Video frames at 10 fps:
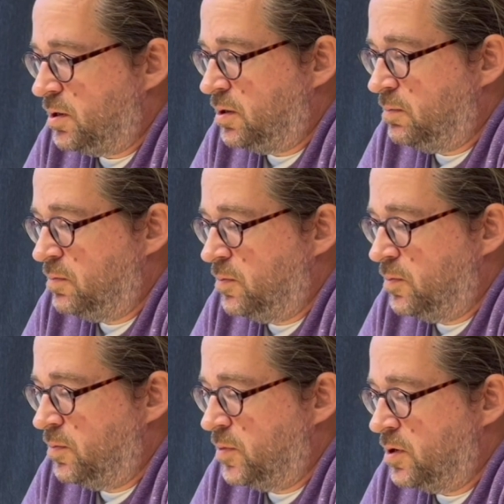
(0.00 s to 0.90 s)

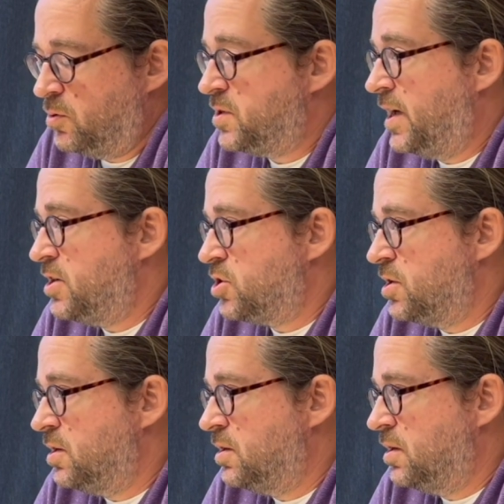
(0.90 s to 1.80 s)
the
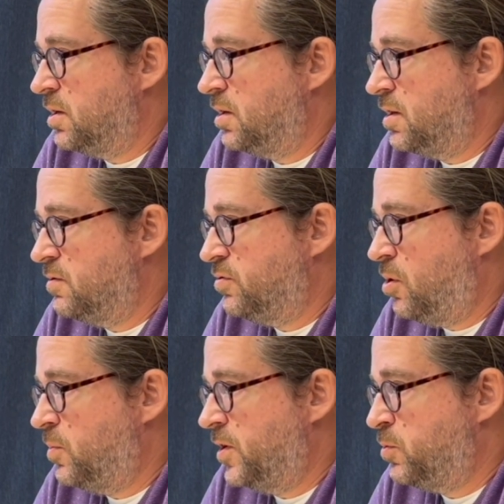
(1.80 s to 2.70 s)
notation in the
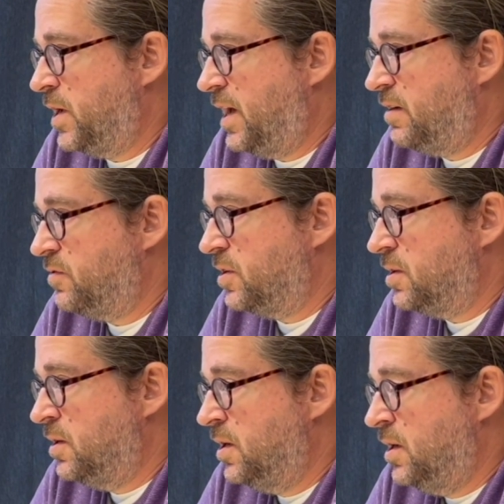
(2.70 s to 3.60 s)
form that we have it.